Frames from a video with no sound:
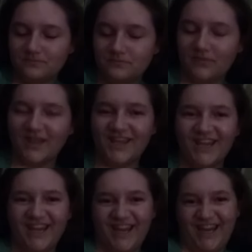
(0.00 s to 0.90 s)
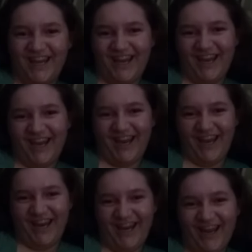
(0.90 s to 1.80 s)

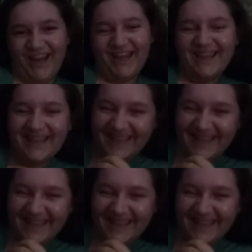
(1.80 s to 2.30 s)
Nothing is said.